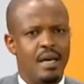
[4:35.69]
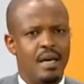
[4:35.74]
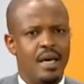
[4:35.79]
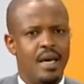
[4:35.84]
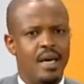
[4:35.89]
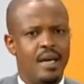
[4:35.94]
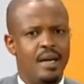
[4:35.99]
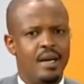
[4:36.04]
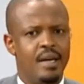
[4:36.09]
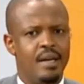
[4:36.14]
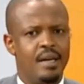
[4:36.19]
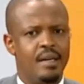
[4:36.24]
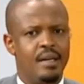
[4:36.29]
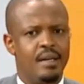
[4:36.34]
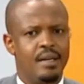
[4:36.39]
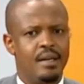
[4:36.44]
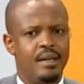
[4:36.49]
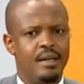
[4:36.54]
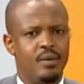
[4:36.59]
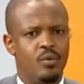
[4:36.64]
And
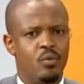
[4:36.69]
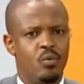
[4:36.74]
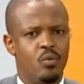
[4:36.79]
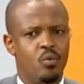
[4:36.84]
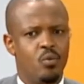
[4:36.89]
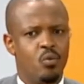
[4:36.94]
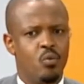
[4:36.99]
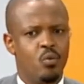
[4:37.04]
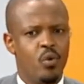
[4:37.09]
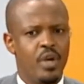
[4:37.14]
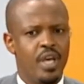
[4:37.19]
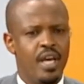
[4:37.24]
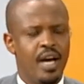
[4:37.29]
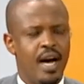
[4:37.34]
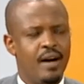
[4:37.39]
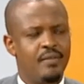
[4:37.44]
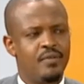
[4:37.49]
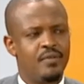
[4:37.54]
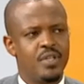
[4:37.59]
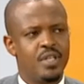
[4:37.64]
we
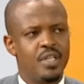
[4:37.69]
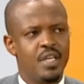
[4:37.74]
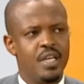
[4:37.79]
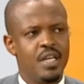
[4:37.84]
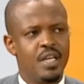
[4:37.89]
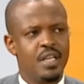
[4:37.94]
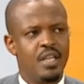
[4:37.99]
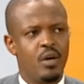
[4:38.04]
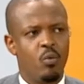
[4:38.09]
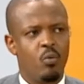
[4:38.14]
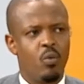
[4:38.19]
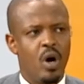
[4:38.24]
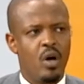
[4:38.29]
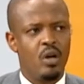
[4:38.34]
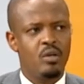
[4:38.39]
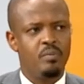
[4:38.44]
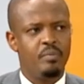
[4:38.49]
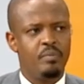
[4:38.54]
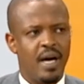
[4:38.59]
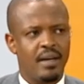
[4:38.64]
have seen the
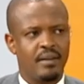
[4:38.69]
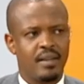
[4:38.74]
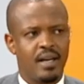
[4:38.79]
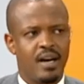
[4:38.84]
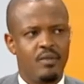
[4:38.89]
World Bank,